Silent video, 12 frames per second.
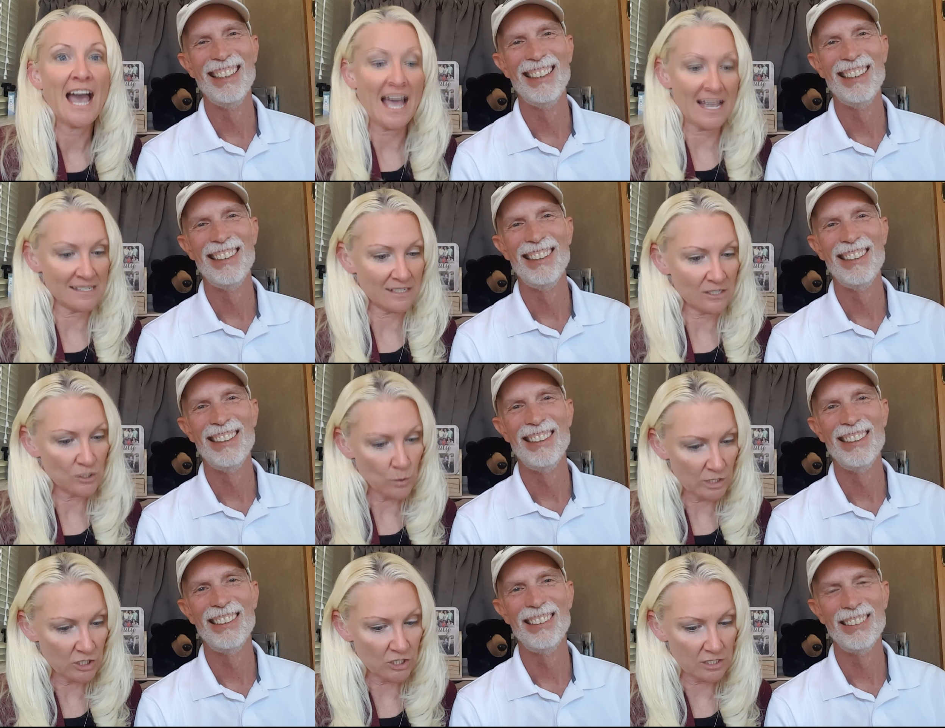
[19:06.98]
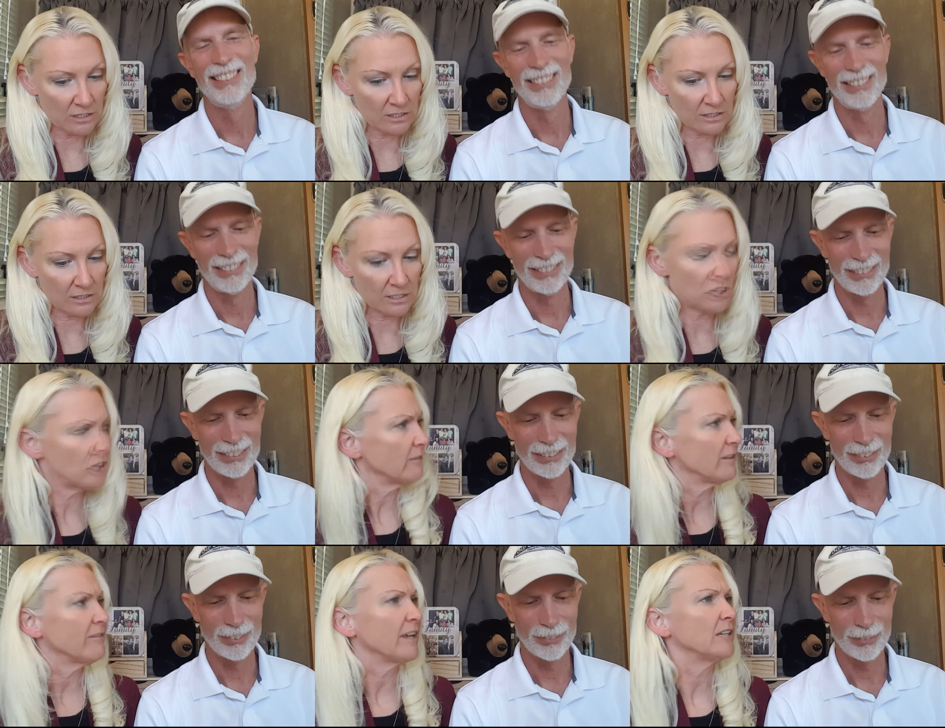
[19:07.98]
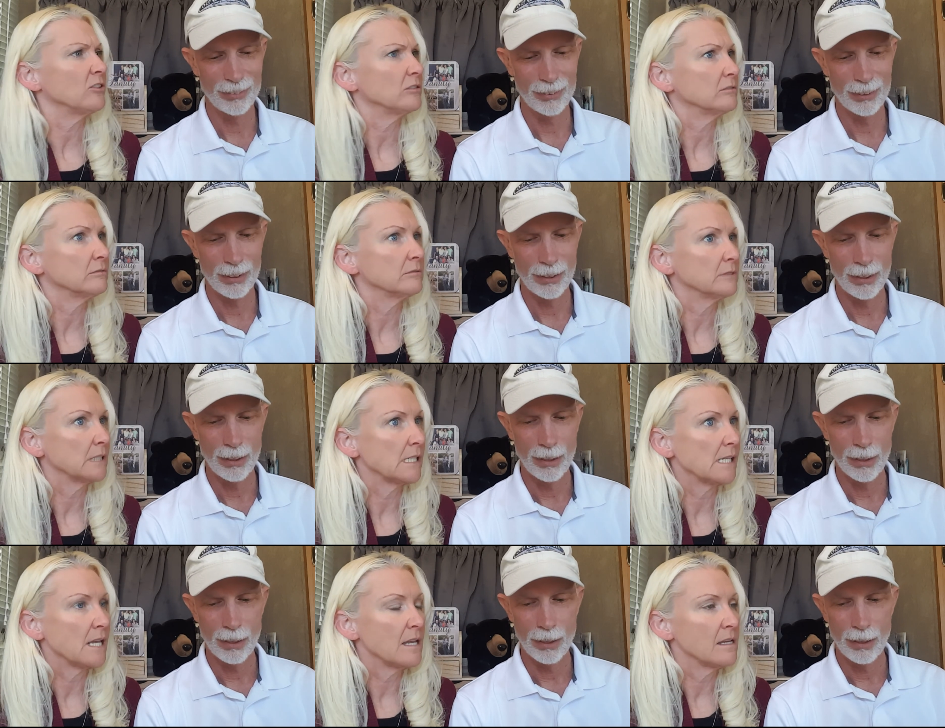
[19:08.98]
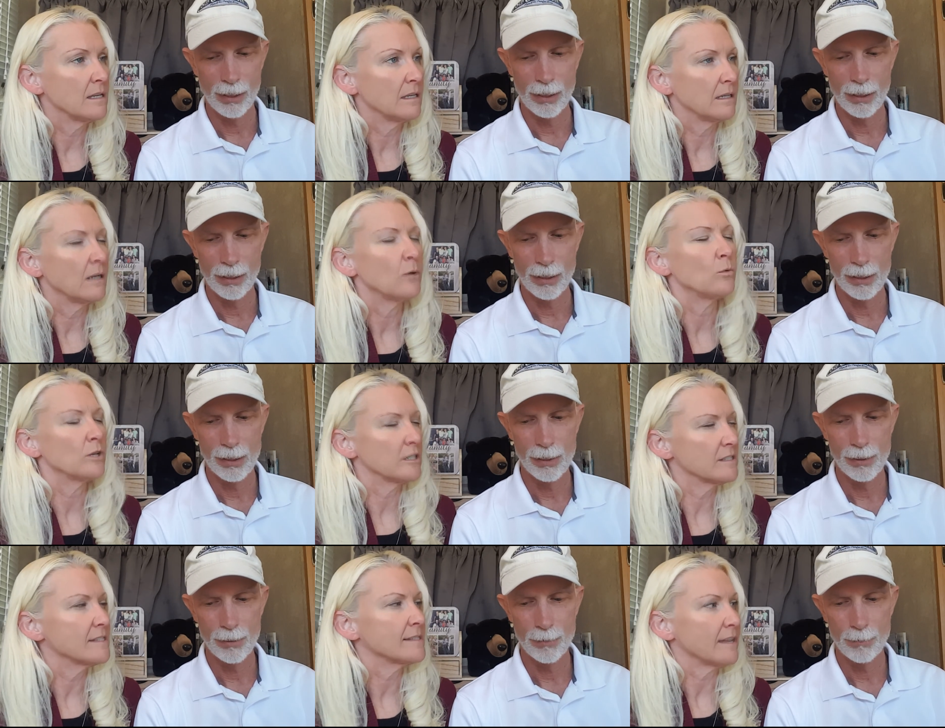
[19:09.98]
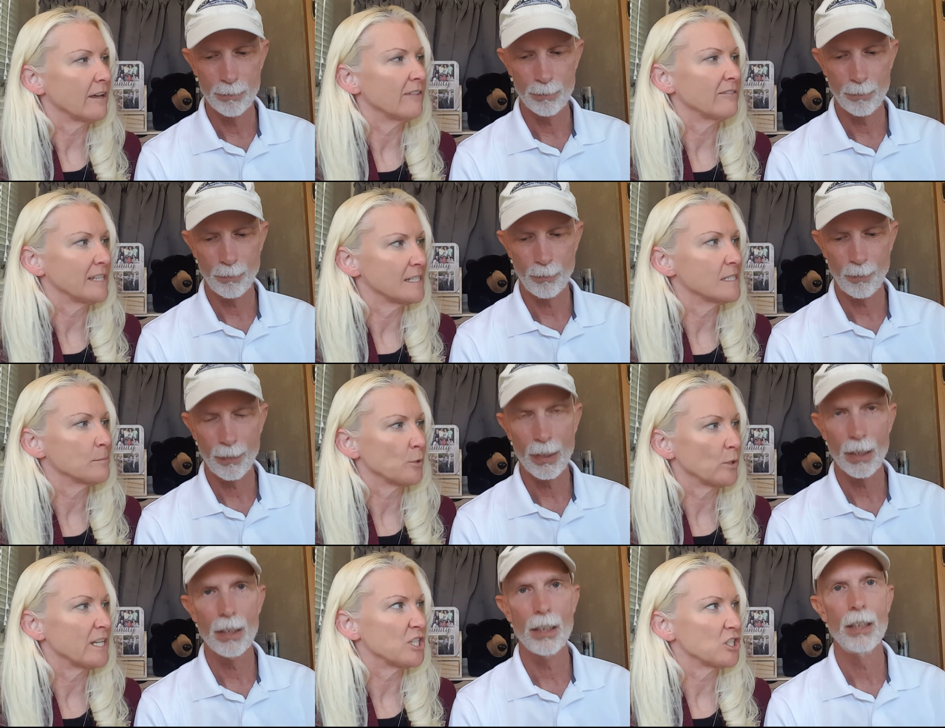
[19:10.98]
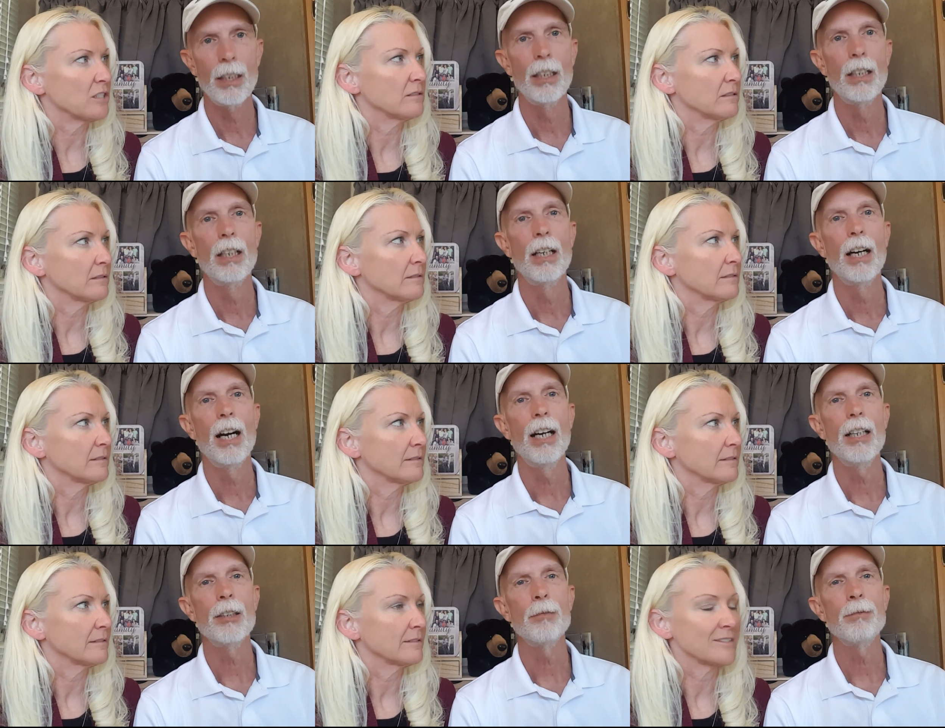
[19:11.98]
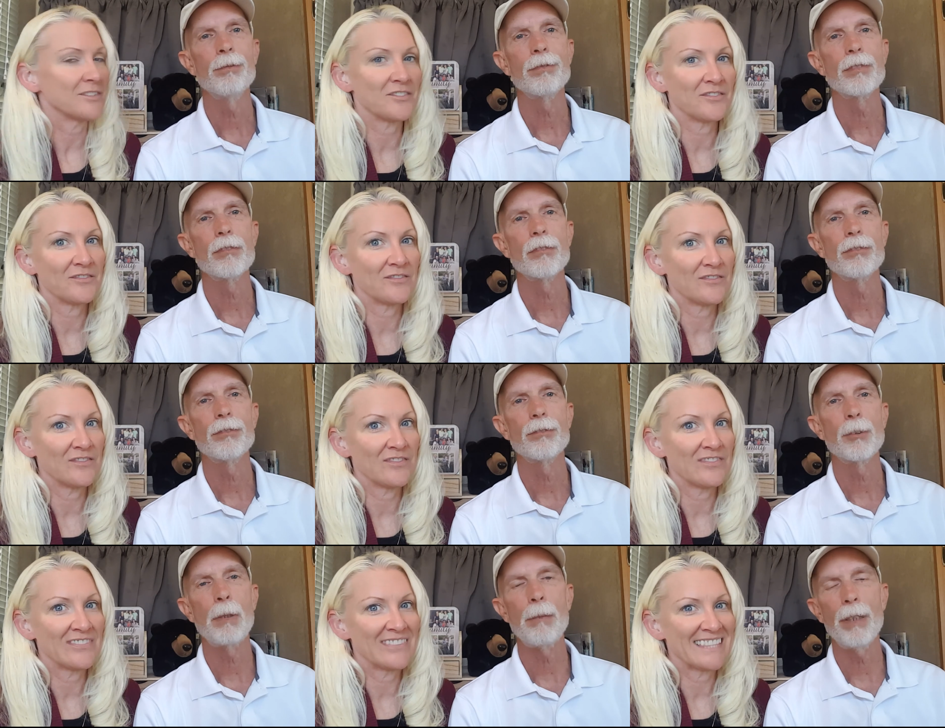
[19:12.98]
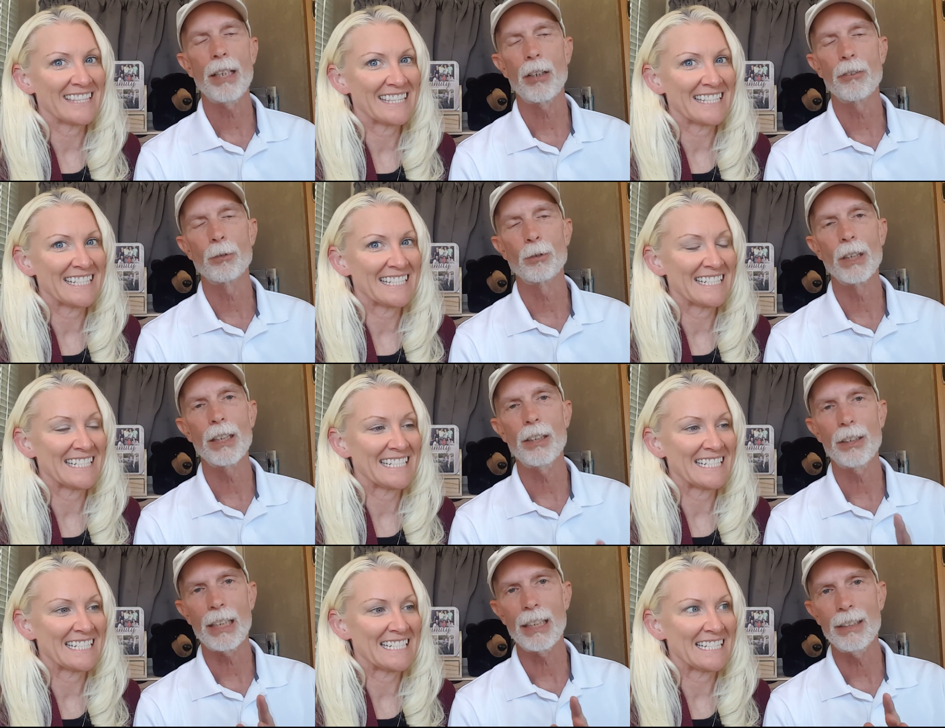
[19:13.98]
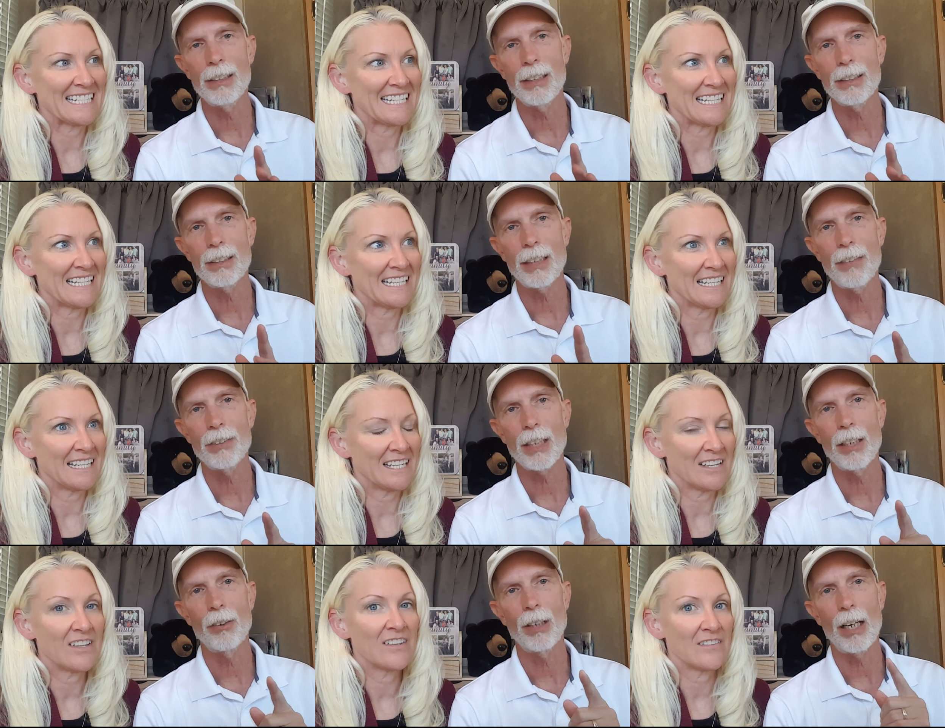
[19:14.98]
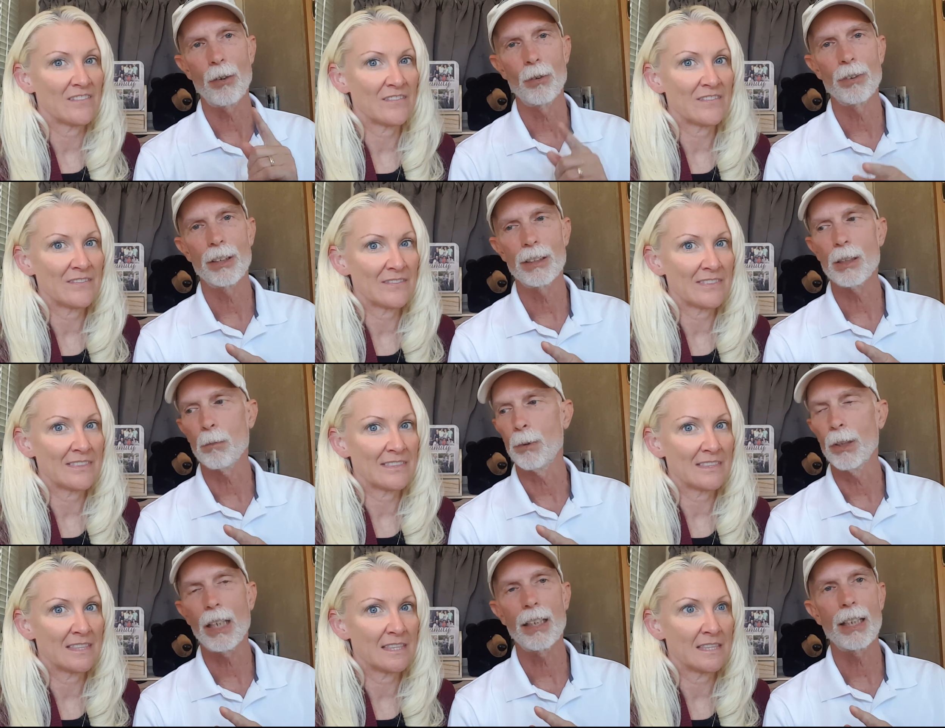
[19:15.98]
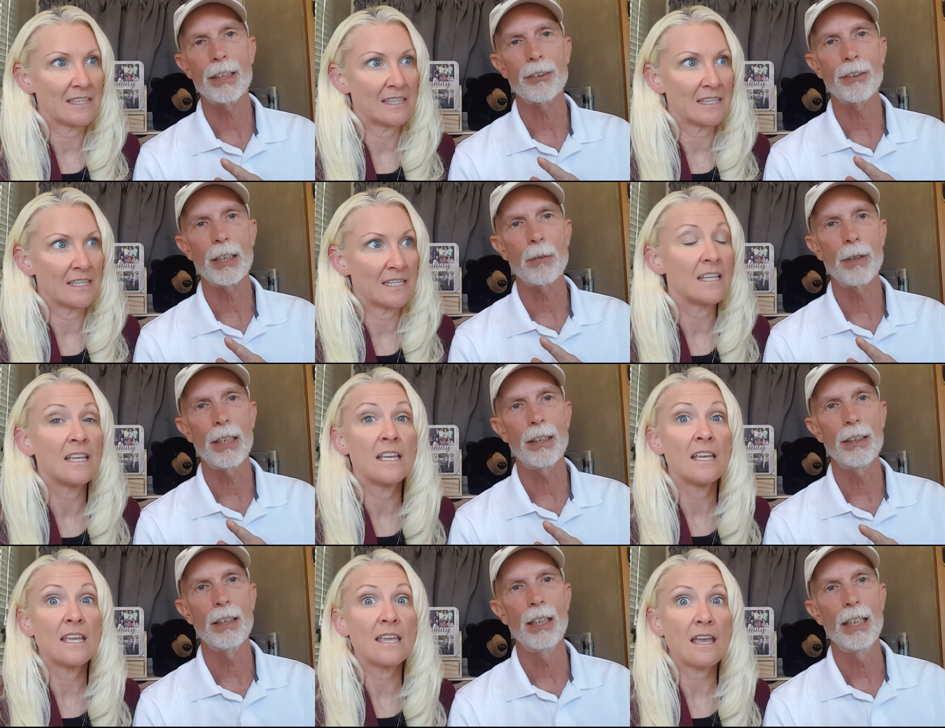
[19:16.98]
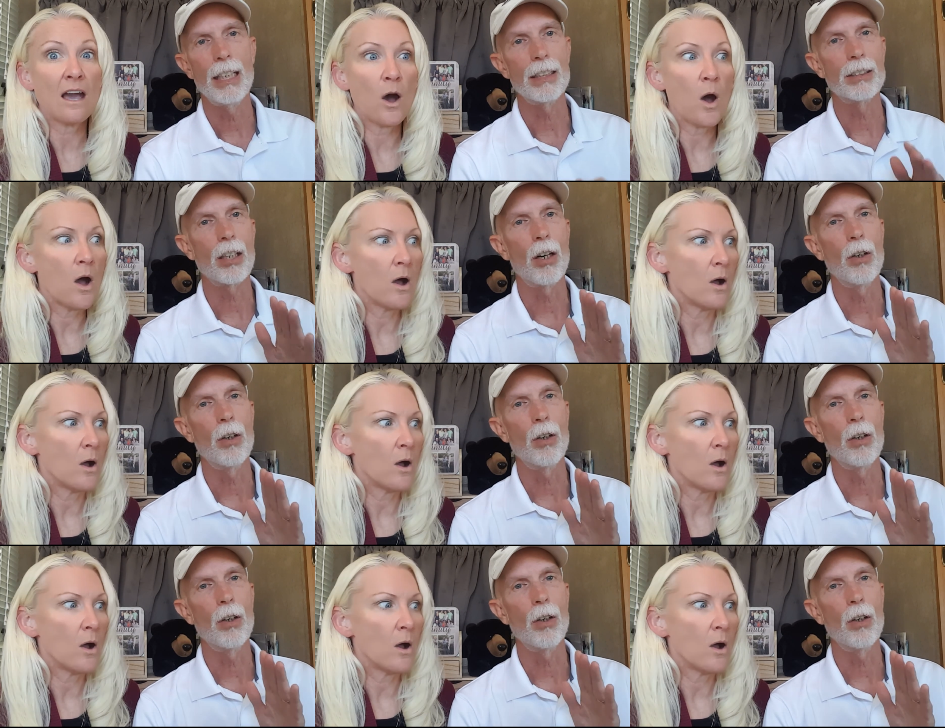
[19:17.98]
Speaker 1: ask us questions. Did you have any final words of inspiration?
Speaker 2: Um, for people that are really looking into this lifestyle, I, there is a book I'd like to recommend. It's oh,